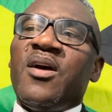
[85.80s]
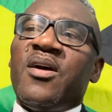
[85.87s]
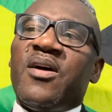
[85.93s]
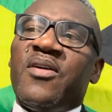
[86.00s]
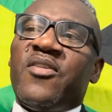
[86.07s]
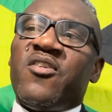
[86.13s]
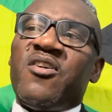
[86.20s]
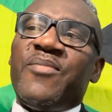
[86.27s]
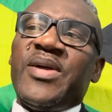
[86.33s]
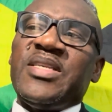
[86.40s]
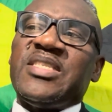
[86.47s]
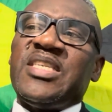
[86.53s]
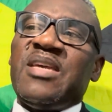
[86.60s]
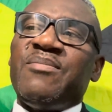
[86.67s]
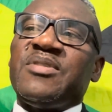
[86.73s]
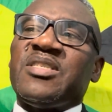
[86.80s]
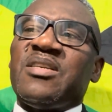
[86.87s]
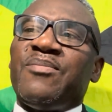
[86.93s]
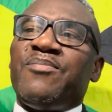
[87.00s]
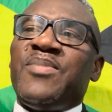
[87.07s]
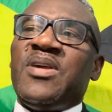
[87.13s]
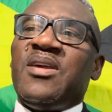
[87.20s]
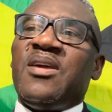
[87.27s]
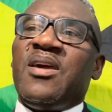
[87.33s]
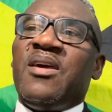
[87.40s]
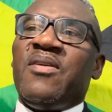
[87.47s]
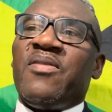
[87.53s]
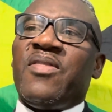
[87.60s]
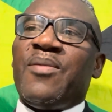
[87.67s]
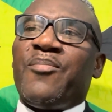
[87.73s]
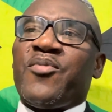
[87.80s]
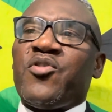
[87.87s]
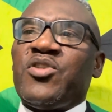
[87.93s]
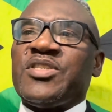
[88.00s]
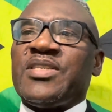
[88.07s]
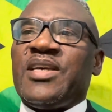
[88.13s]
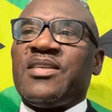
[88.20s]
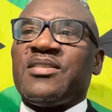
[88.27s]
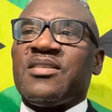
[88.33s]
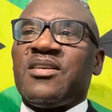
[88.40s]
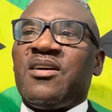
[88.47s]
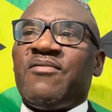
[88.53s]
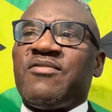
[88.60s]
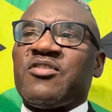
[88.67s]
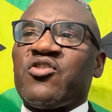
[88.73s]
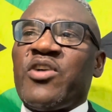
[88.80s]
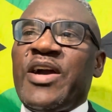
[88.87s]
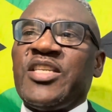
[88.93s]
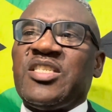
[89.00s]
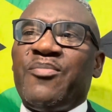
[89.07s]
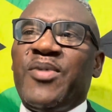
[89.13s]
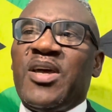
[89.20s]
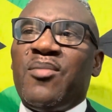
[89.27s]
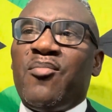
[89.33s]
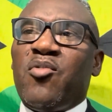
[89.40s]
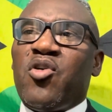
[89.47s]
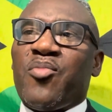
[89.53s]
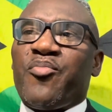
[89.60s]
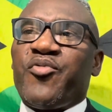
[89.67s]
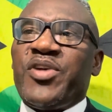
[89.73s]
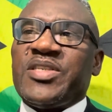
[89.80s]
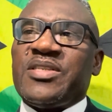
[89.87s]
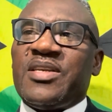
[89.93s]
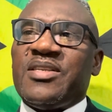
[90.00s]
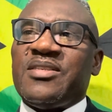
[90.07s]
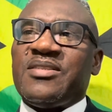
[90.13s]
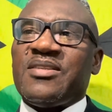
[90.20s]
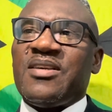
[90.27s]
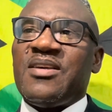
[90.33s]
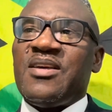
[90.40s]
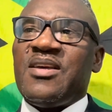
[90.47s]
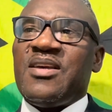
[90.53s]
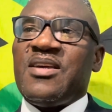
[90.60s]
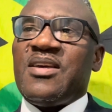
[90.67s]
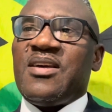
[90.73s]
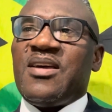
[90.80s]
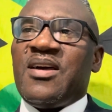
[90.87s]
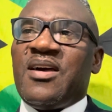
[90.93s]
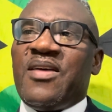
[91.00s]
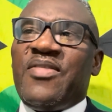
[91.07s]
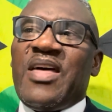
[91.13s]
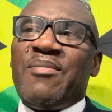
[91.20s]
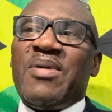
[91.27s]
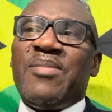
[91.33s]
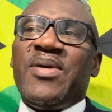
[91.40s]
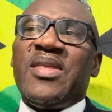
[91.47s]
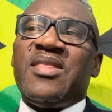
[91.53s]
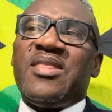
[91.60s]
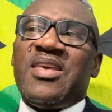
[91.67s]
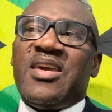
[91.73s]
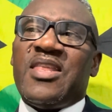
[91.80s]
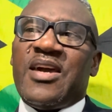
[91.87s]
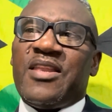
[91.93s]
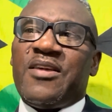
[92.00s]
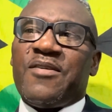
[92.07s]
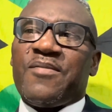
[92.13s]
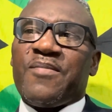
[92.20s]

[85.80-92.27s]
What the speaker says: The government seems to be in the process of trying to build more prisons, and that may be needed.